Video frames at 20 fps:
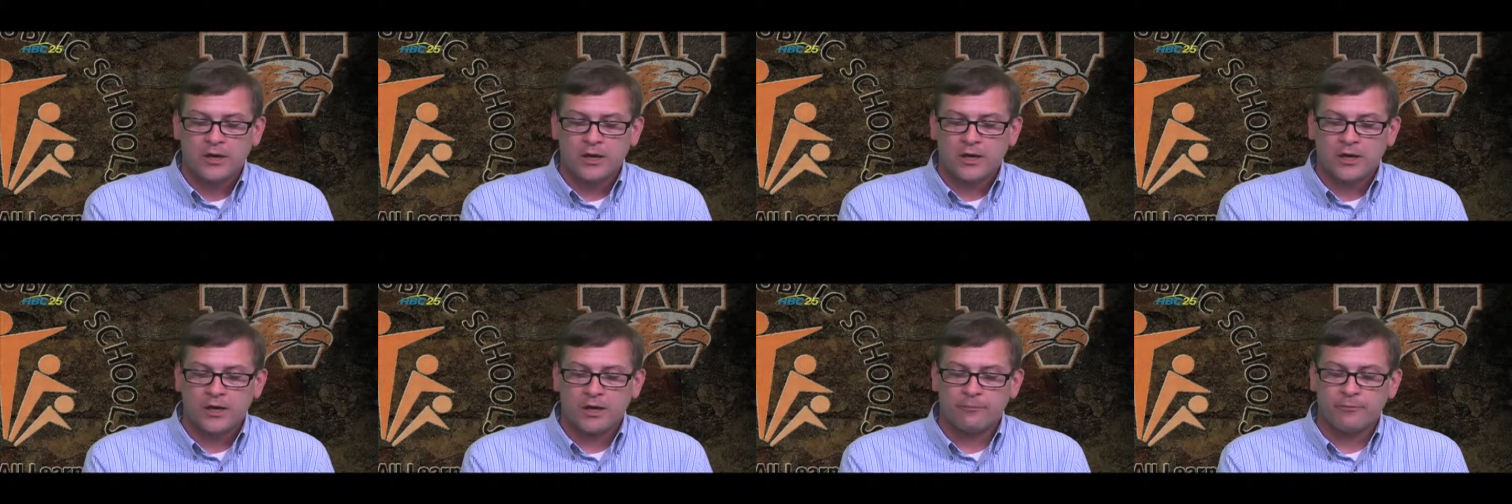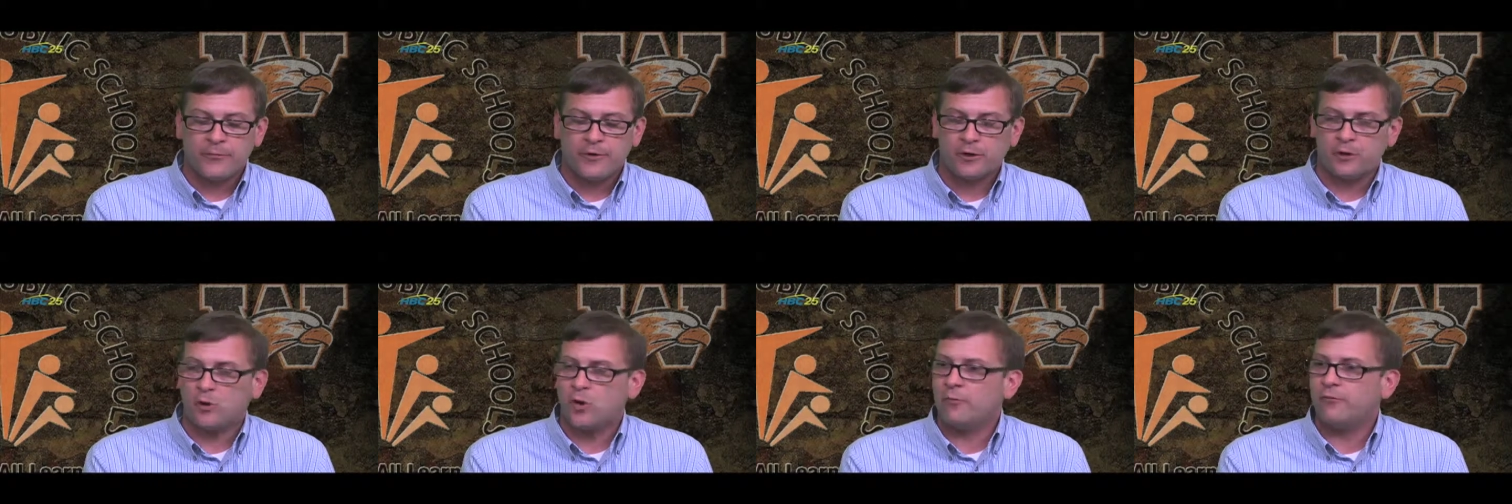um,
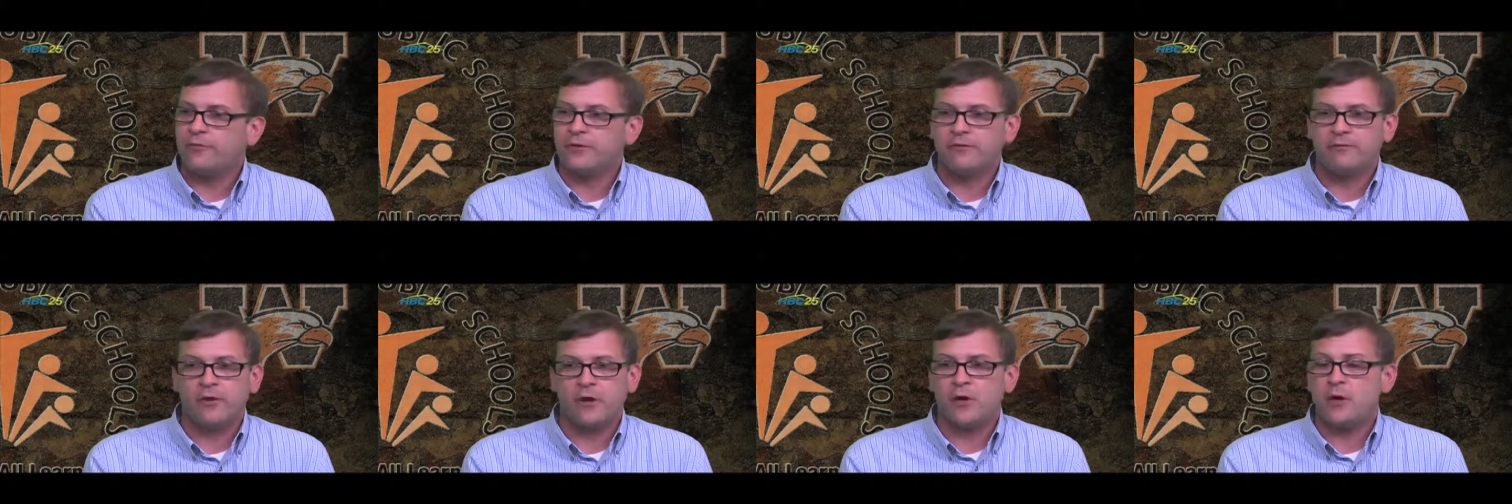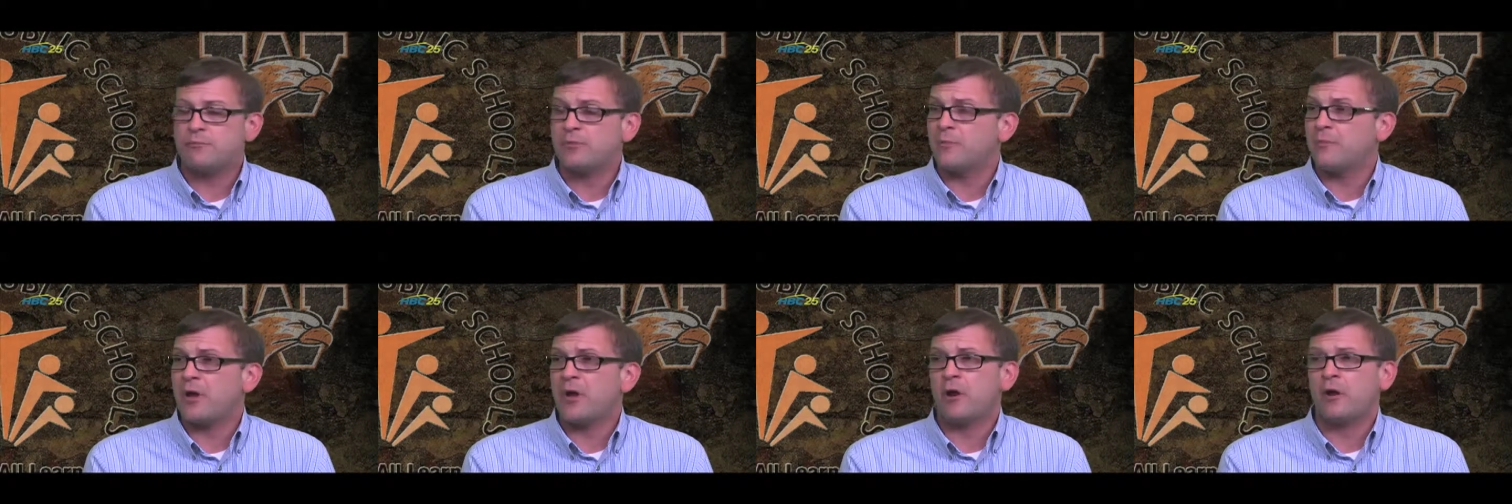they're hopefully very
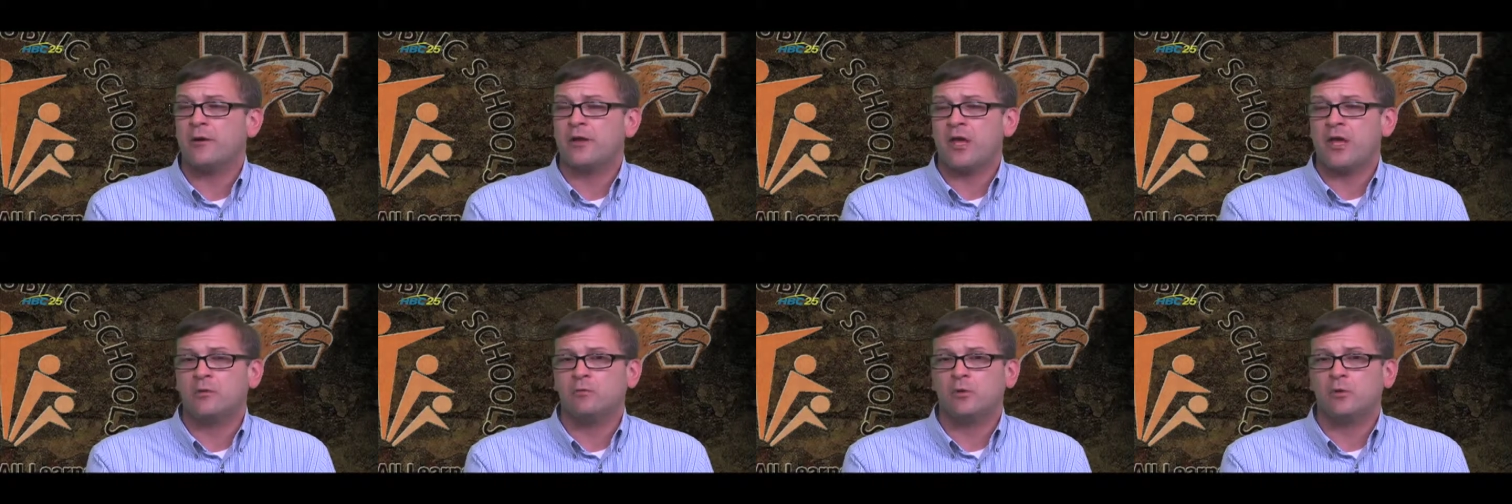prepared and